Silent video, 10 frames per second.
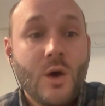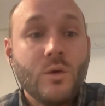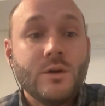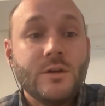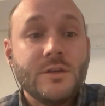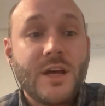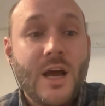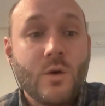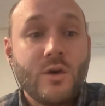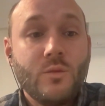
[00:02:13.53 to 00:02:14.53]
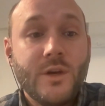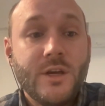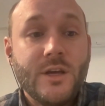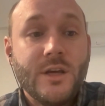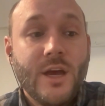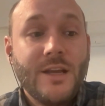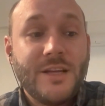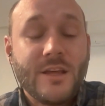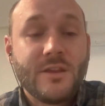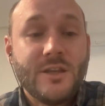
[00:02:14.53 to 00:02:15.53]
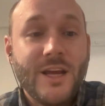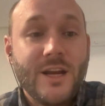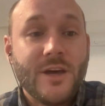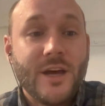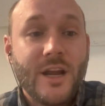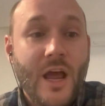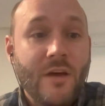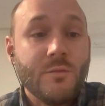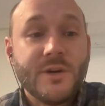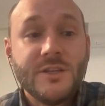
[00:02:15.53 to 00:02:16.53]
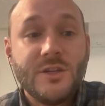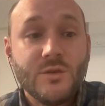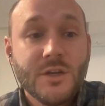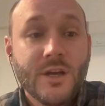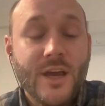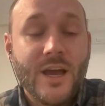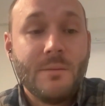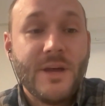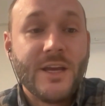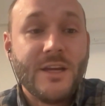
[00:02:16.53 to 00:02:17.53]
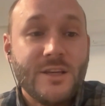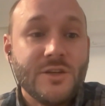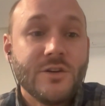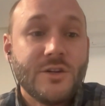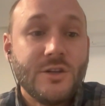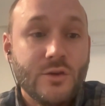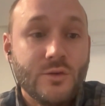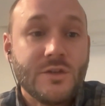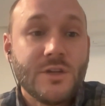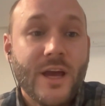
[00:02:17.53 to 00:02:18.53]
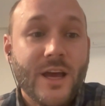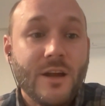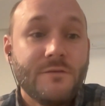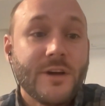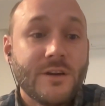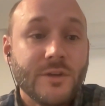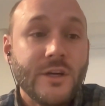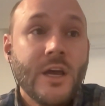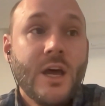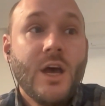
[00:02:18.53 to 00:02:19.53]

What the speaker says: was how can we take the data that everybody's using and make it easier to use and effectively